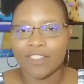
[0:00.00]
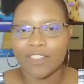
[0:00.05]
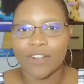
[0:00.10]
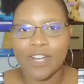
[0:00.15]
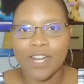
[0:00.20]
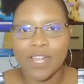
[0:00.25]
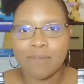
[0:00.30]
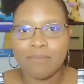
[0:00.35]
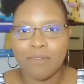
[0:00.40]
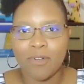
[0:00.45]

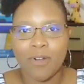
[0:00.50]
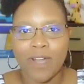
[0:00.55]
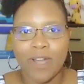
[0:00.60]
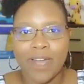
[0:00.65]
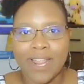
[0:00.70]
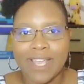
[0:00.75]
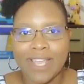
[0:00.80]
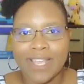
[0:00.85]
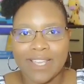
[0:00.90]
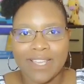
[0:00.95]
Learning
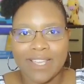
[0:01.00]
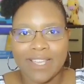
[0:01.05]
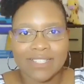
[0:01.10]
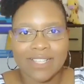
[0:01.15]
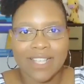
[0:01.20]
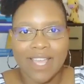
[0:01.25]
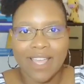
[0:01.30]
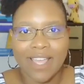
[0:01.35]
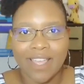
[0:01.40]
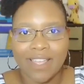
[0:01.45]
more
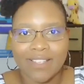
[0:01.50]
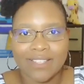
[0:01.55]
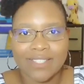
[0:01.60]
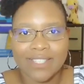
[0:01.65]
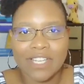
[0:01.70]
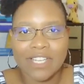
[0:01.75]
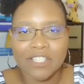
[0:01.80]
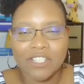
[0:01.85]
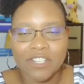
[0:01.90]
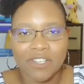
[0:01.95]
is
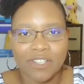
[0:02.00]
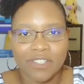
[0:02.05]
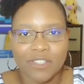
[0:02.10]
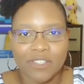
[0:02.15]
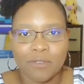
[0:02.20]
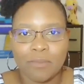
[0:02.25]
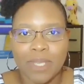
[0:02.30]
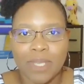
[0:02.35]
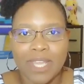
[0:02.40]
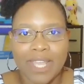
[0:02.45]
essential
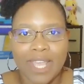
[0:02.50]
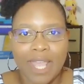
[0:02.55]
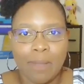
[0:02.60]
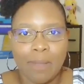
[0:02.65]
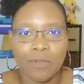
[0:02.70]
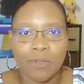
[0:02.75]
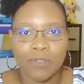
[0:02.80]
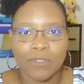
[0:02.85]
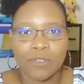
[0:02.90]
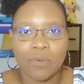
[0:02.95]
to being
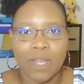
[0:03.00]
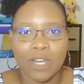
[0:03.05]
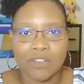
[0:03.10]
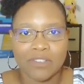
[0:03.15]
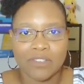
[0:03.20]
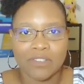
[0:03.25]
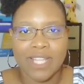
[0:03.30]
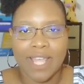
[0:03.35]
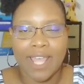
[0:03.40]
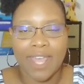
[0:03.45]
able to
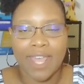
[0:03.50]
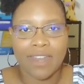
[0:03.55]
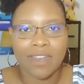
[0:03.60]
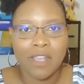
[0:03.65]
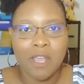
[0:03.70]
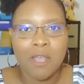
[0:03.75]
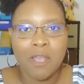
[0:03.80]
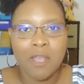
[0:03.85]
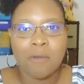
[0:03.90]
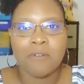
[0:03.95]

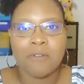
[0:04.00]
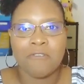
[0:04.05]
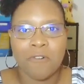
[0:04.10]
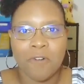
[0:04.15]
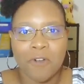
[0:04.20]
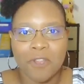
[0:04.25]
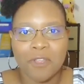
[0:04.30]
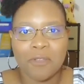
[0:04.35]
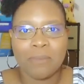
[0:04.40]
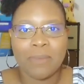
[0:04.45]
understand
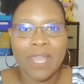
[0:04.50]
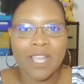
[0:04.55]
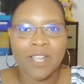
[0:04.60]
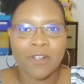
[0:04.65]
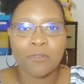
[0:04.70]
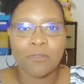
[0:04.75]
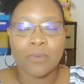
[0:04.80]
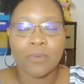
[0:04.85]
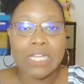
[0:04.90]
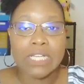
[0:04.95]
before you make
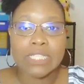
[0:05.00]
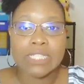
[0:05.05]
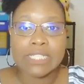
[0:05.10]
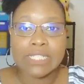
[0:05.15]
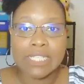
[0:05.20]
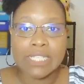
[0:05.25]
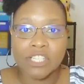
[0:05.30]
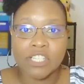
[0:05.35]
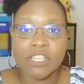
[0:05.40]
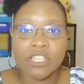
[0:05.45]
a real
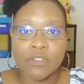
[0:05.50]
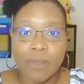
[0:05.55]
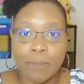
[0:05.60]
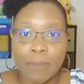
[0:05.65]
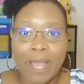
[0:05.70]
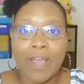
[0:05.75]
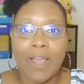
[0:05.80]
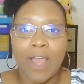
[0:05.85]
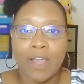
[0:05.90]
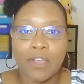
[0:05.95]
decision
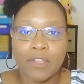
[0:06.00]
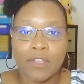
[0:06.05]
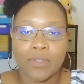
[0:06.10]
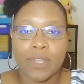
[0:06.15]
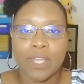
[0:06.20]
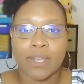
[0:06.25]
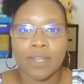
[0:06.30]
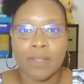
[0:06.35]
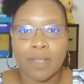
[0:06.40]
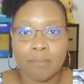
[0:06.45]
about how
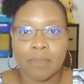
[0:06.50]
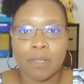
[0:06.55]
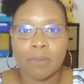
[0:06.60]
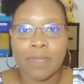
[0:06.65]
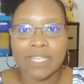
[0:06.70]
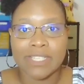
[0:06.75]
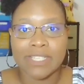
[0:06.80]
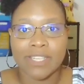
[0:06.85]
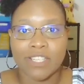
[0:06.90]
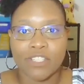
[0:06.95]
you can
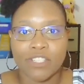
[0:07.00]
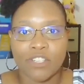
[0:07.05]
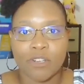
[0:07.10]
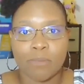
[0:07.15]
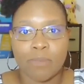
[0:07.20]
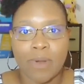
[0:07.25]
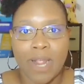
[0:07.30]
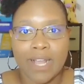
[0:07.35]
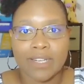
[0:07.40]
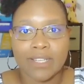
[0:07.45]
implement it into
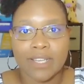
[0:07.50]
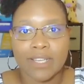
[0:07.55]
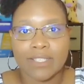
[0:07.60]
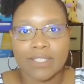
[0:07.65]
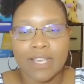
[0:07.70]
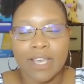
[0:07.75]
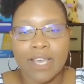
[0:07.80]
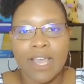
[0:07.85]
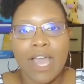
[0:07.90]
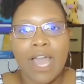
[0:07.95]
your
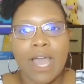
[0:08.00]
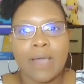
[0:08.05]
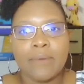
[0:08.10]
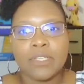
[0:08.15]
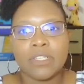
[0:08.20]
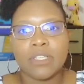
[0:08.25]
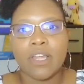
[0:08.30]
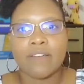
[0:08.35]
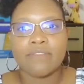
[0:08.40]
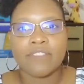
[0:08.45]
practice. I
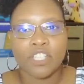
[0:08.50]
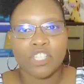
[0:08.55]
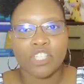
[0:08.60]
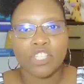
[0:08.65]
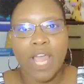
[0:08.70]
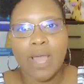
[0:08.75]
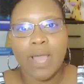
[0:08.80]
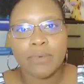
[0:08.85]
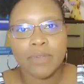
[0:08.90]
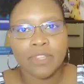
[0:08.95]
would love to
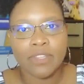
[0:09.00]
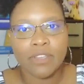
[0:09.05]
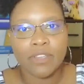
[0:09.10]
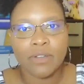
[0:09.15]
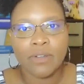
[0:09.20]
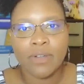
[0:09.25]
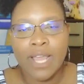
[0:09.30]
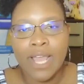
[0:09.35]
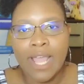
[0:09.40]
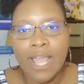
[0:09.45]
chat with
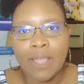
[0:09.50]
you